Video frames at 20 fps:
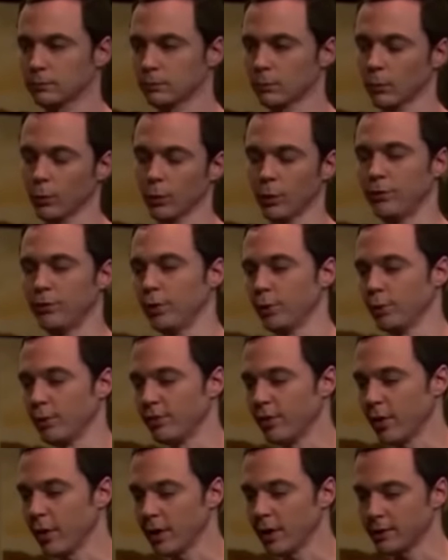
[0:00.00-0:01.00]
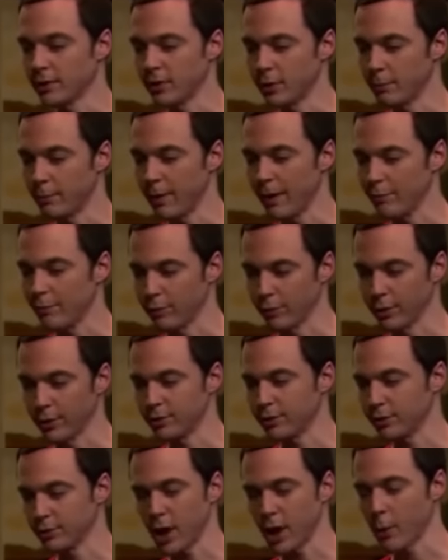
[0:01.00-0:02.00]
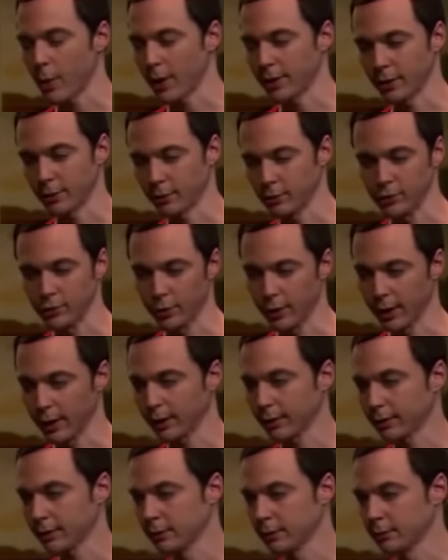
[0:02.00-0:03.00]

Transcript: three point one four five nine. It's not